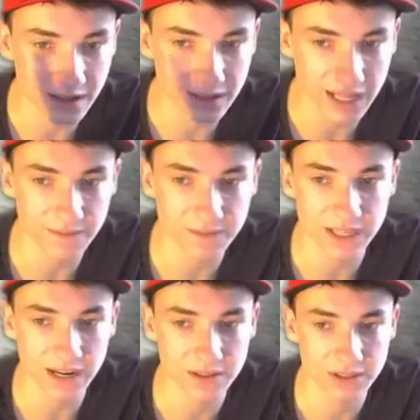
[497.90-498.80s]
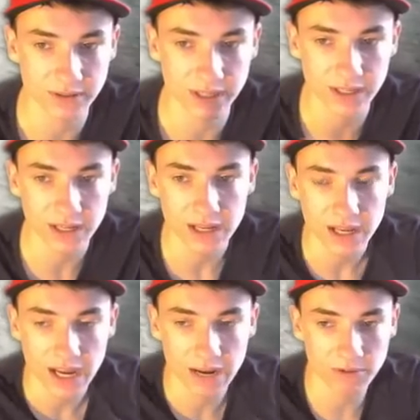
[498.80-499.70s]
left side of the screen,
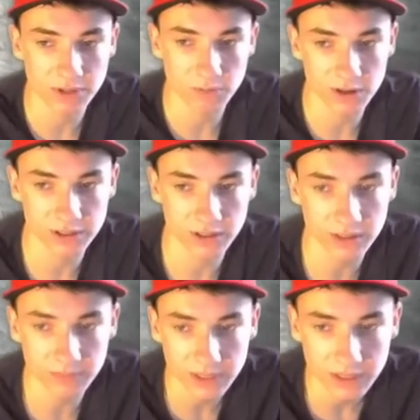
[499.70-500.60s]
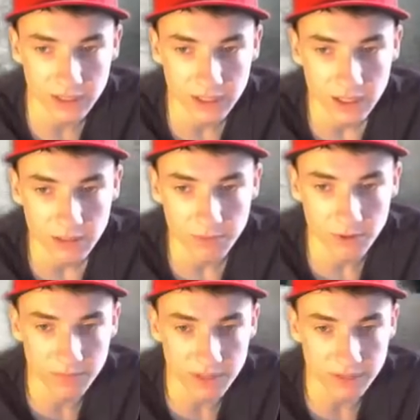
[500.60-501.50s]
and we'll just watch the clip.
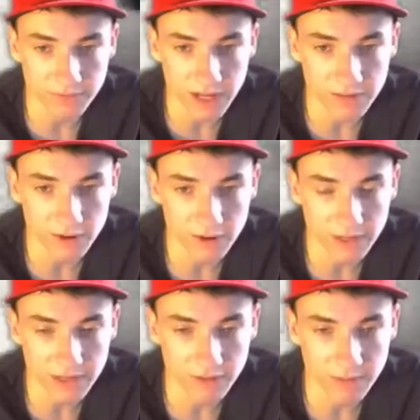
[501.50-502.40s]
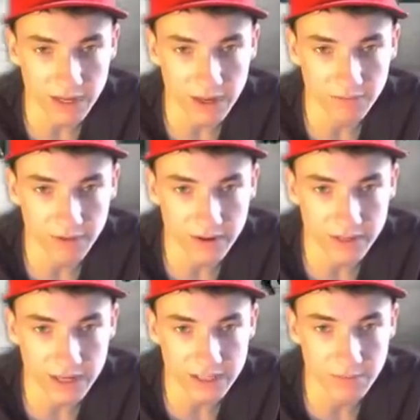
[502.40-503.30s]
Boom, does the 5-0, kickflip out, very
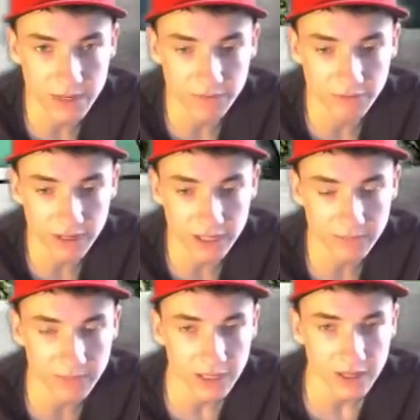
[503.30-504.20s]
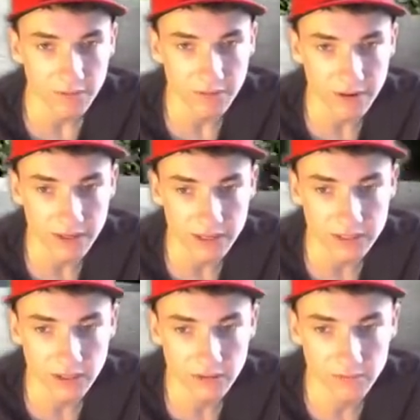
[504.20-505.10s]
nice middle frame, very
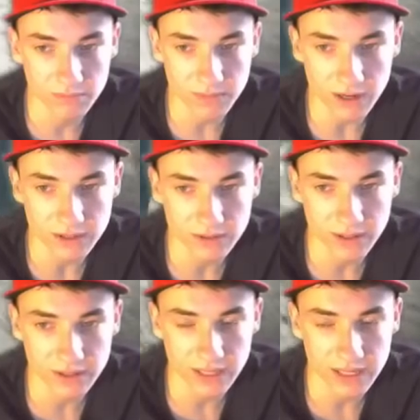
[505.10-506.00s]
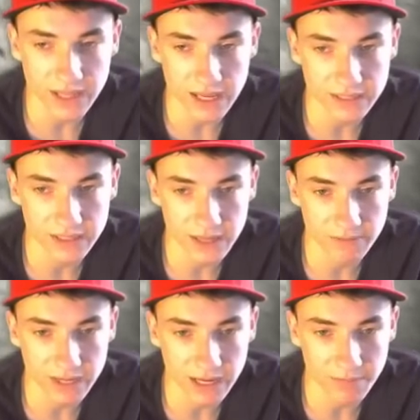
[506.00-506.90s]
nice, no cuts or anything like that. And then
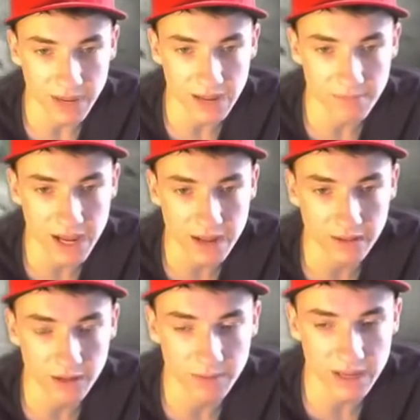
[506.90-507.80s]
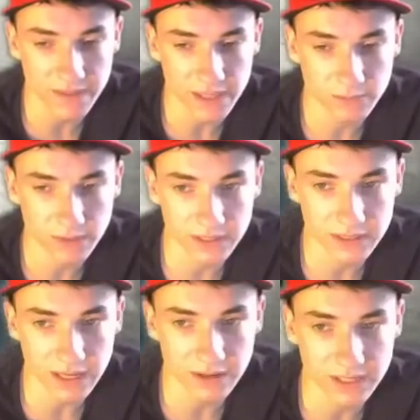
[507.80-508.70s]
we kind of pan back a little bit, and that's where the
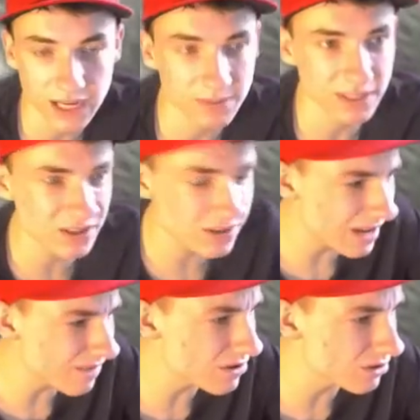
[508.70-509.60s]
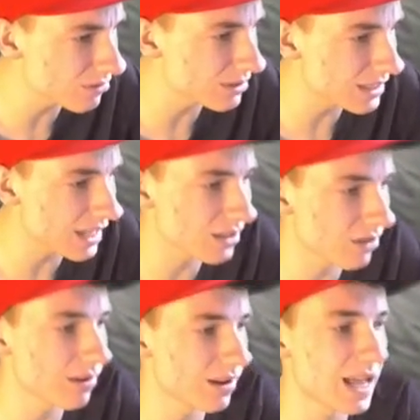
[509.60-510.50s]
skater stops. And if you do see that,
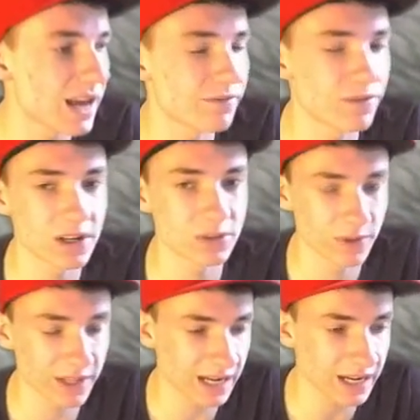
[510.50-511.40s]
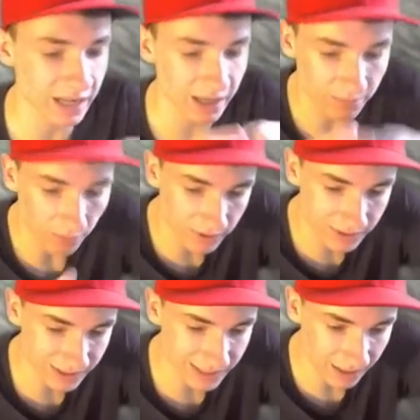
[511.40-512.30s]
though, a lot of footage where the guy kind of
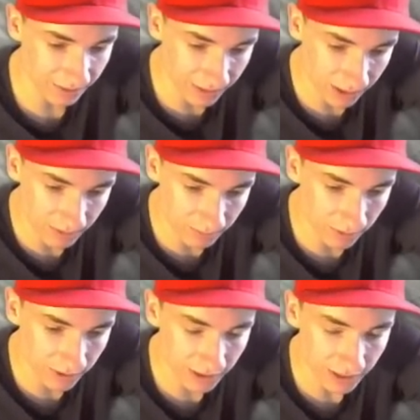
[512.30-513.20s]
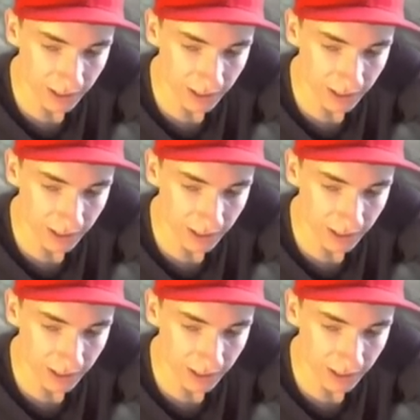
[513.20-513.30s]
points it down a little bit more,